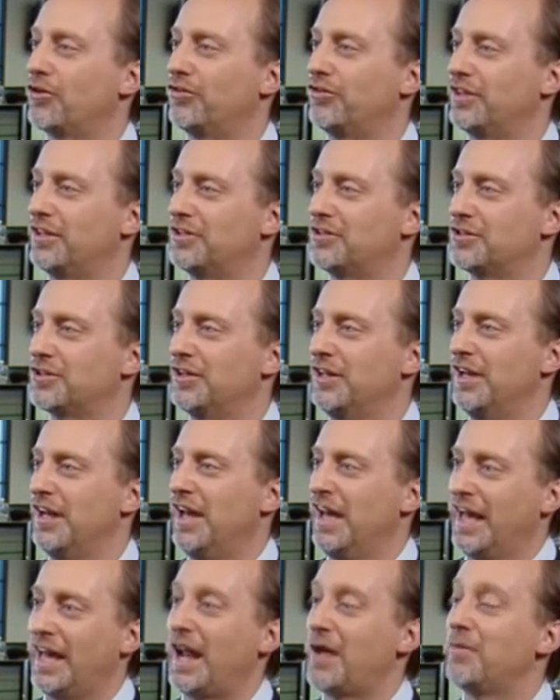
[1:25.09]
a signature,
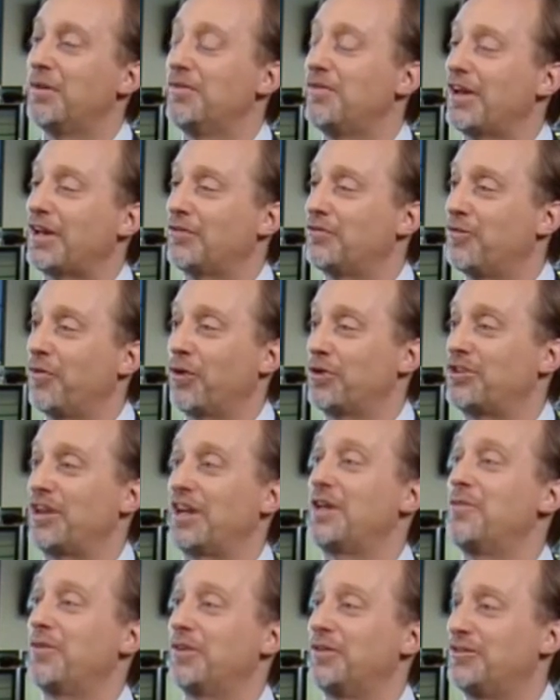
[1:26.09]
and I believe I can forge
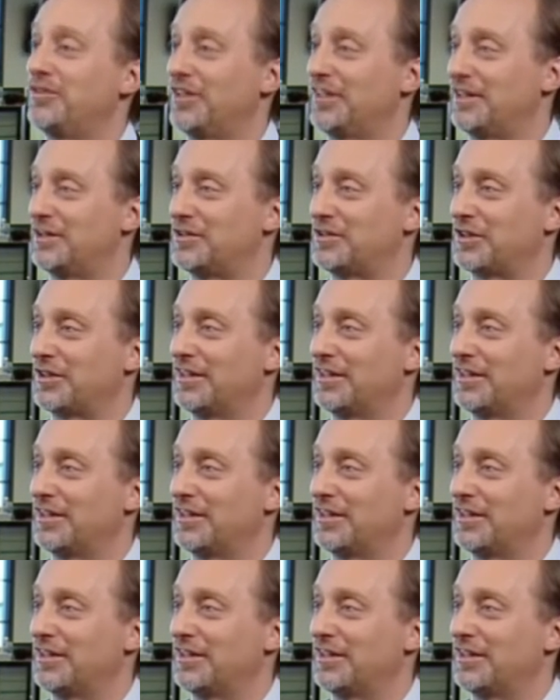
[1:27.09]
anyone's signature.